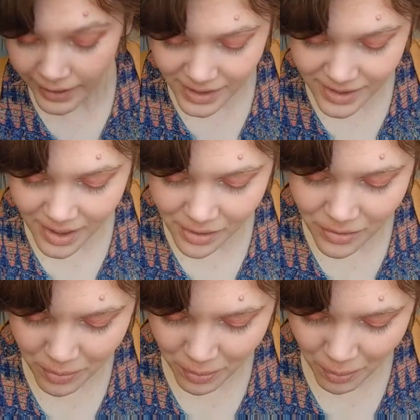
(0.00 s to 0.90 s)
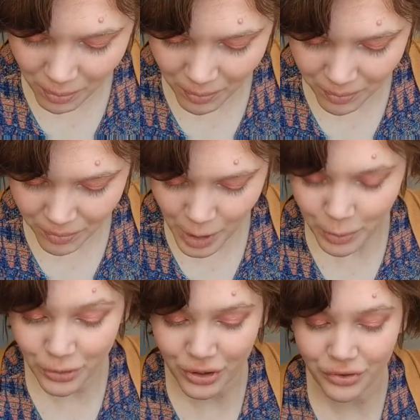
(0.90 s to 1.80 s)
I guess that
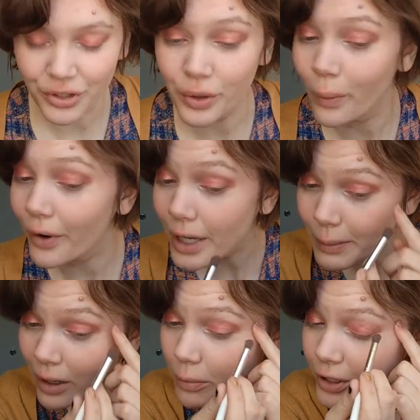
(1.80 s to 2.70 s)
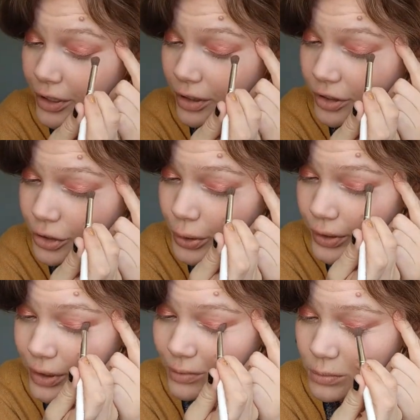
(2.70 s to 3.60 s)
people don't really worry about putting on
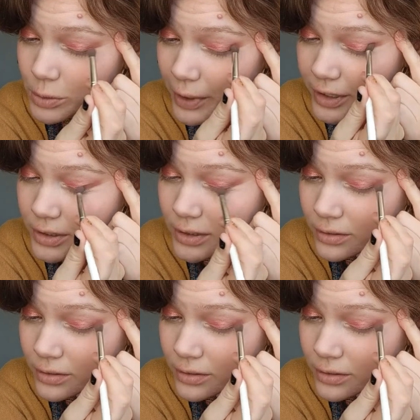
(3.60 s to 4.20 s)
duochromes, but